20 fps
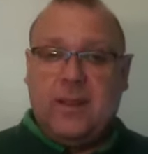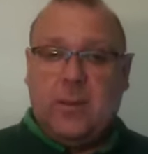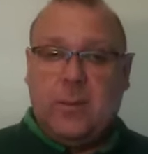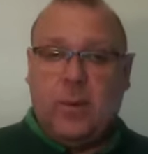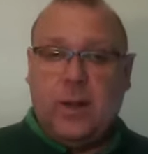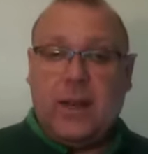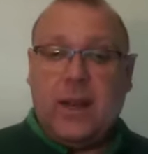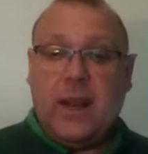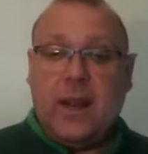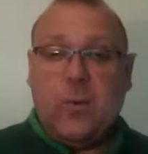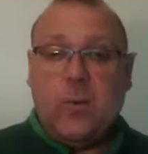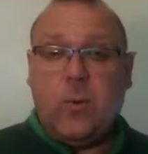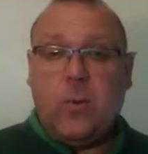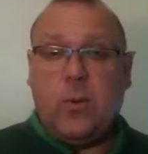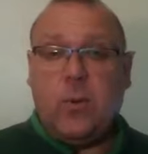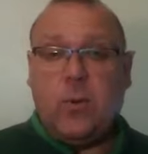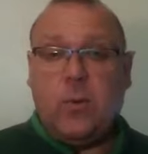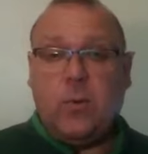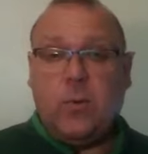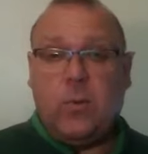we know,
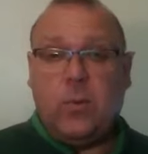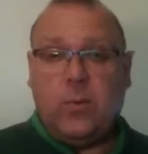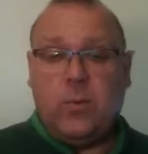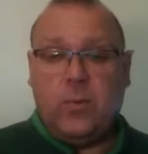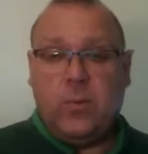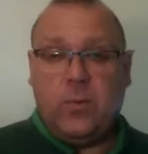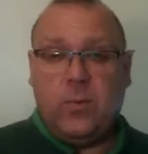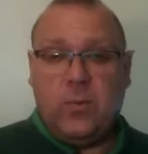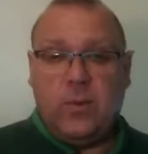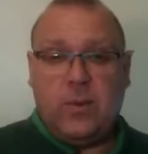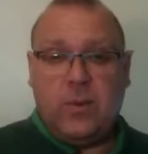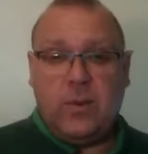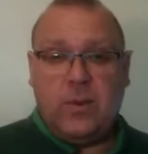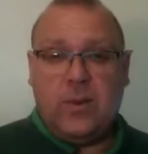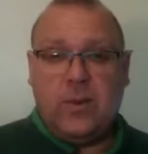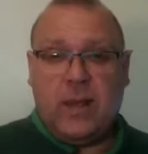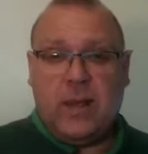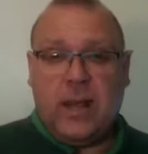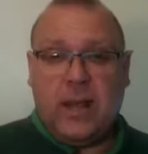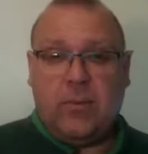
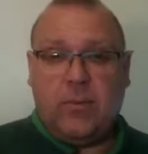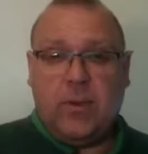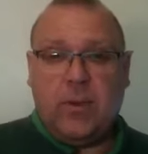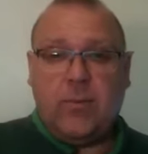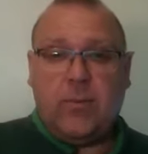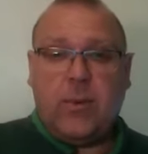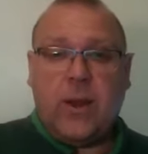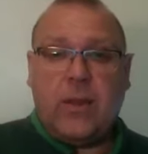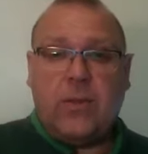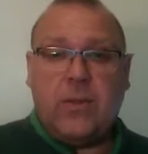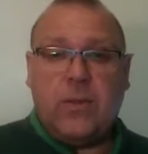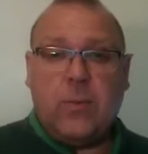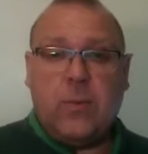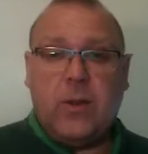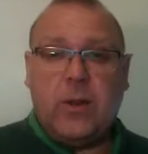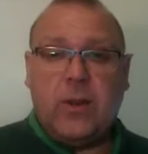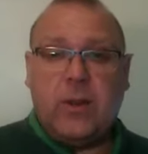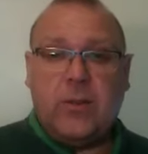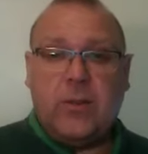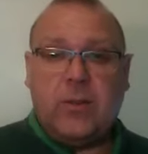if we've read the
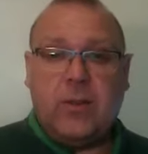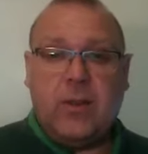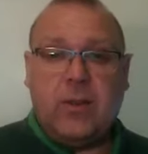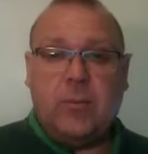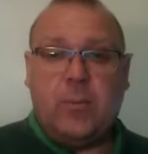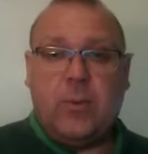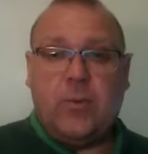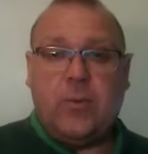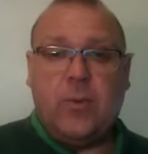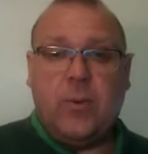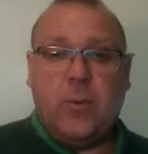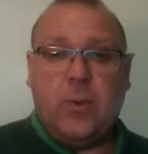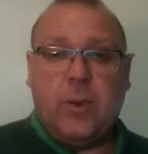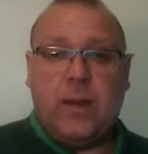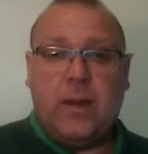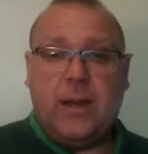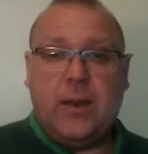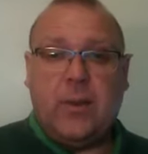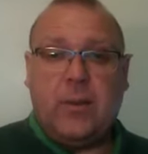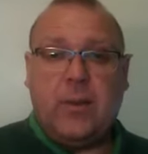word of God before, we
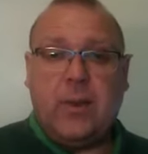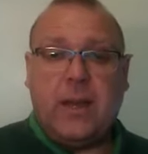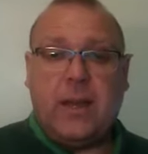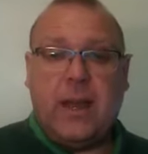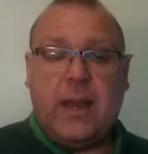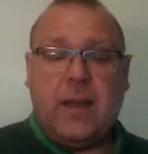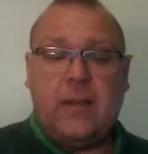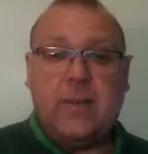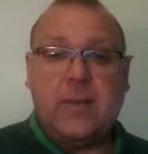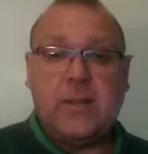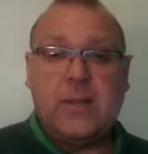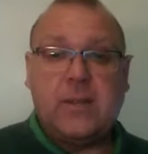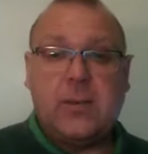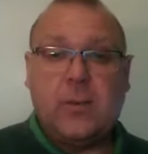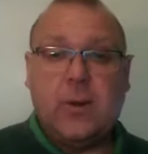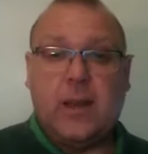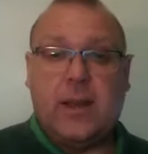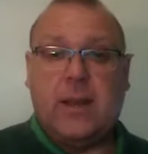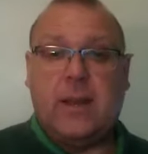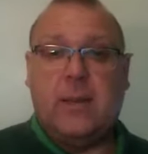know how the
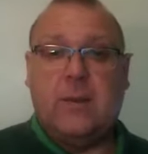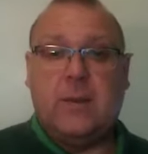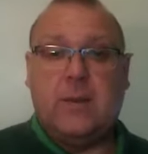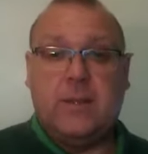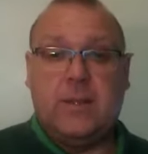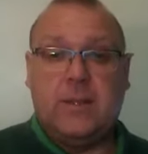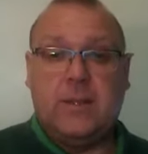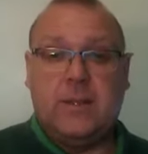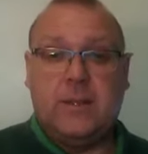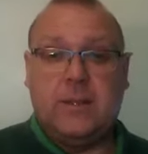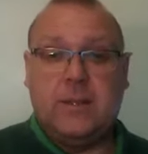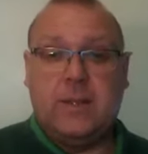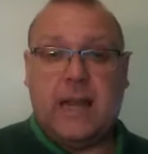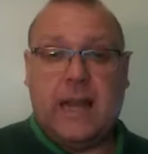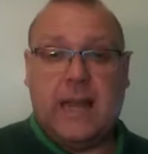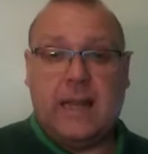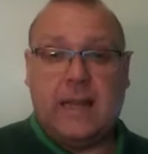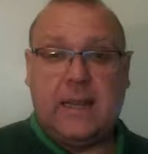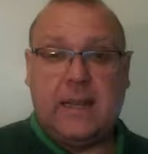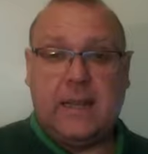story goes, that
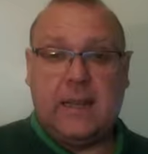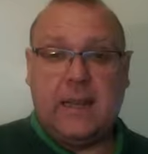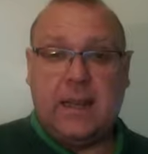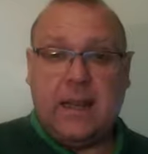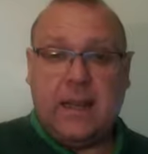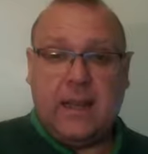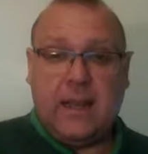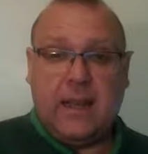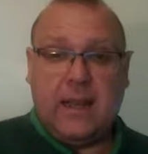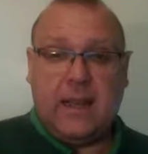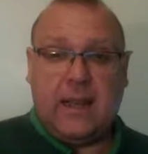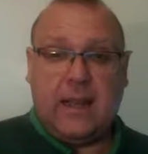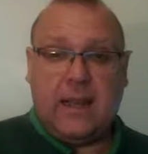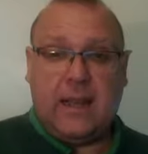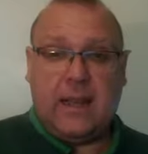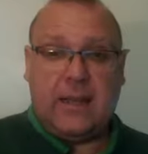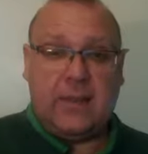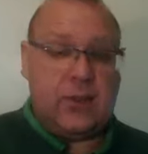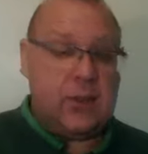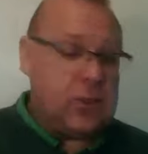
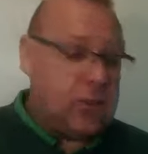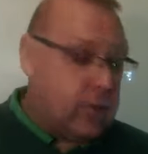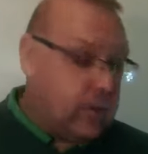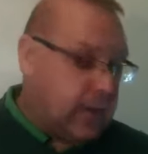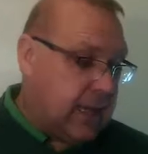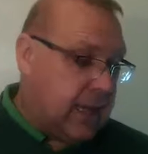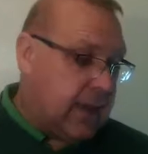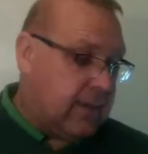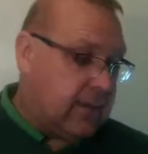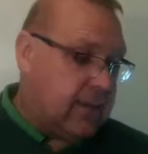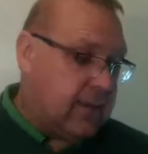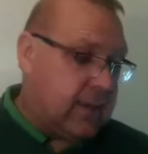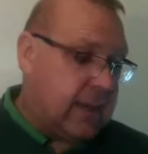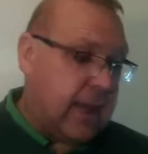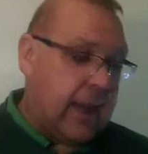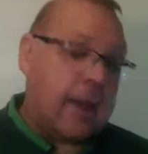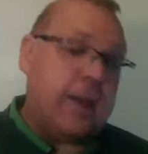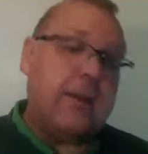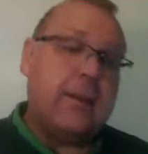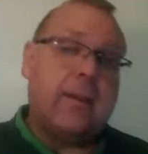shortly after
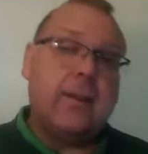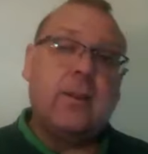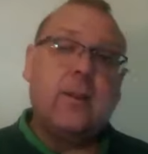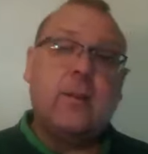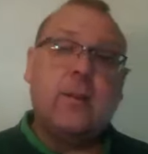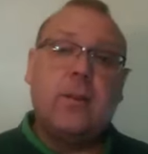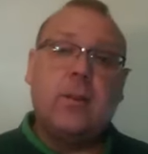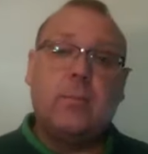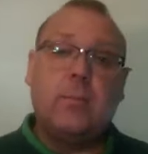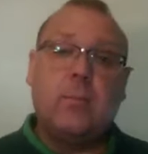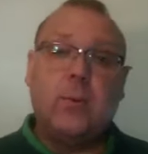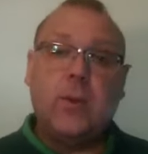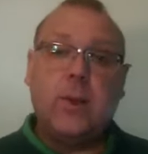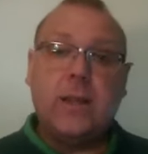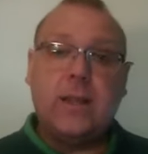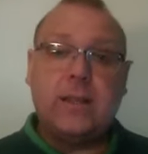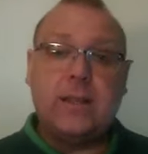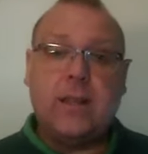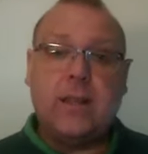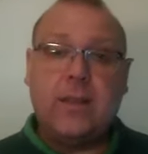that, the boy
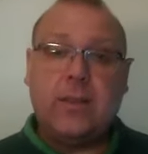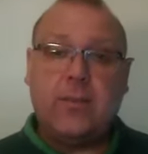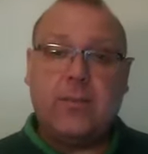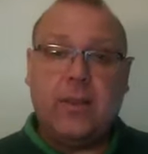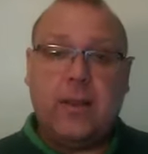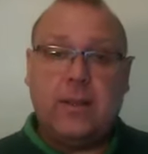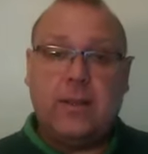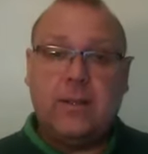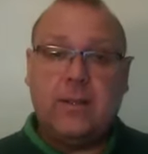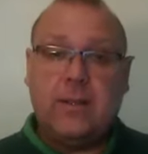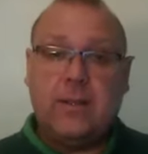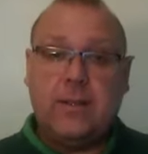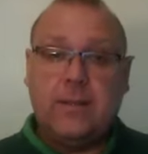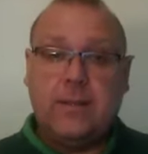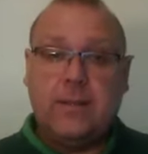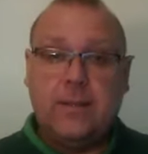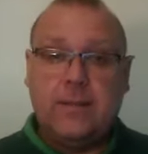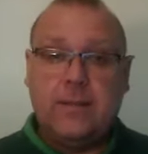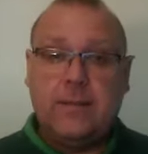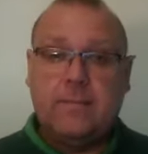is in the field.
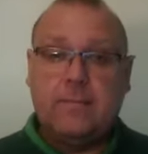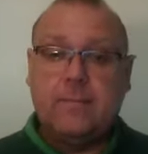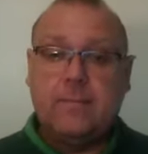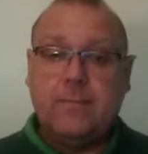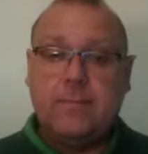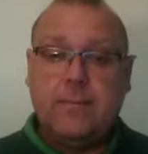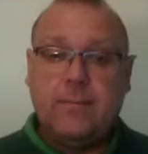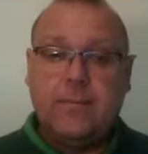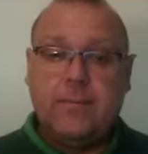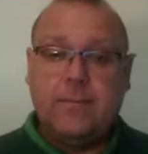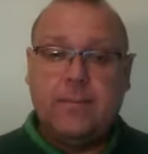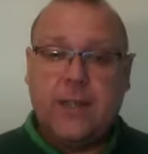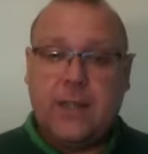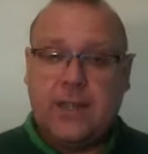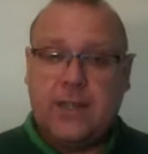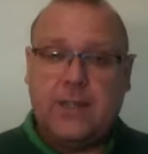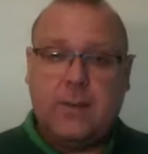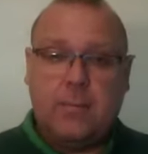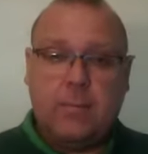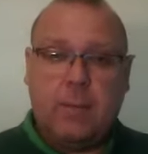
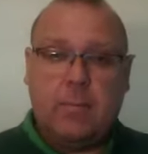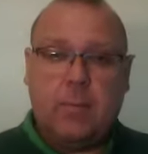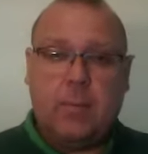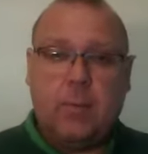Actually, maybe